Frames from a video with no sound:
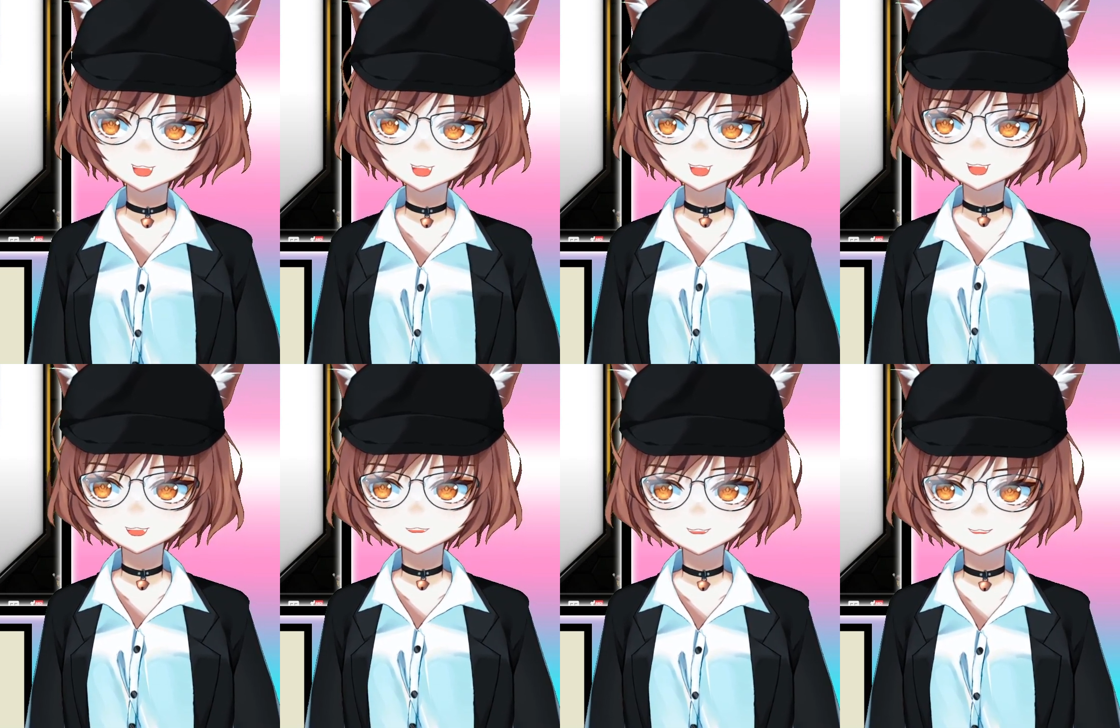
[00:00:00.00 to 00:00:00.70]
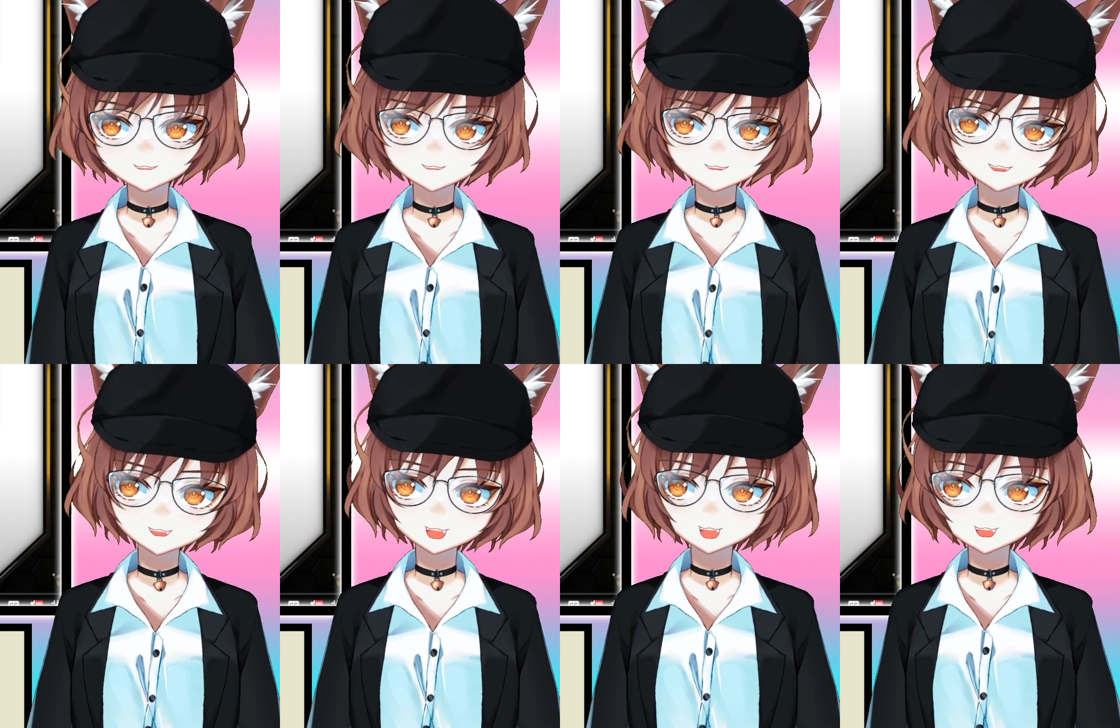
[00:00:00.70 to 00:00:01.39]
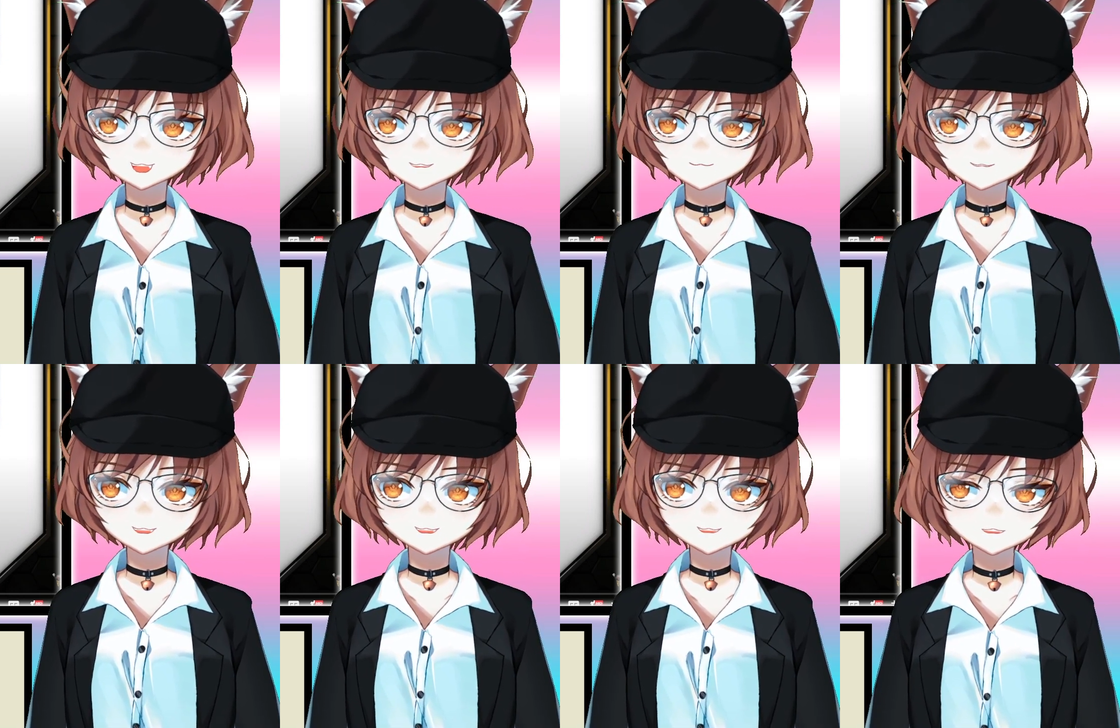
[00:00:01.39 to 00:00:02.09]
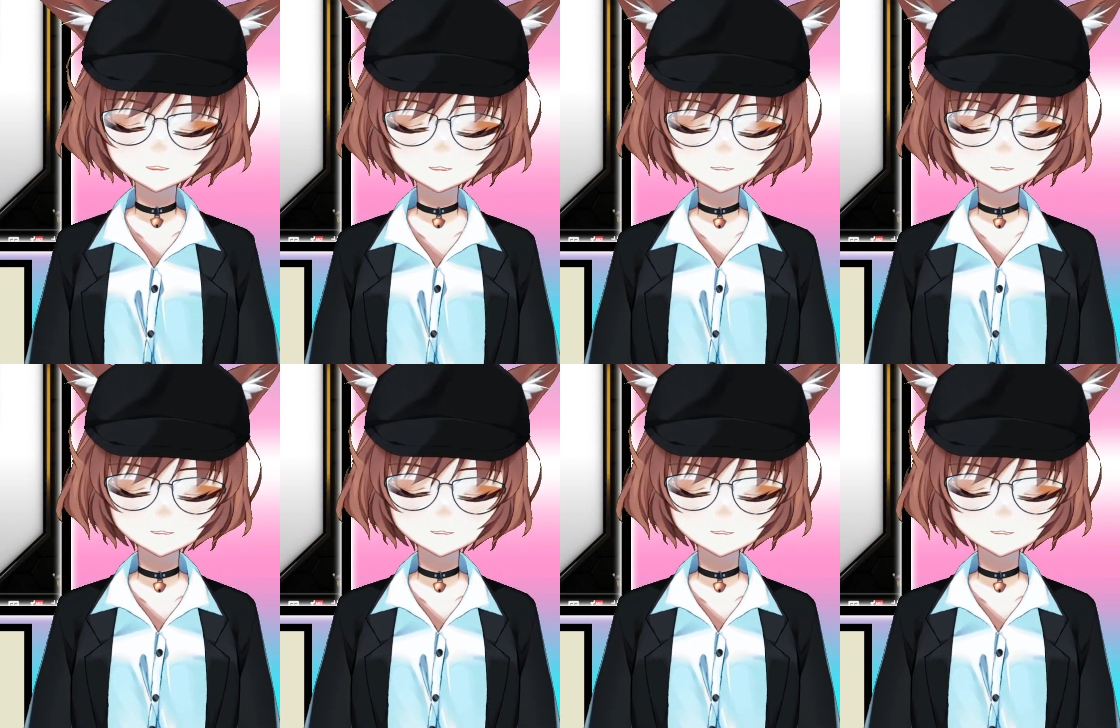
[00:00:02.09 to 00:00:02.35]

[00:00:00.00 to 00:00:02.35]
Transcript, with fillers: "Oh yeah, fucking hate all men."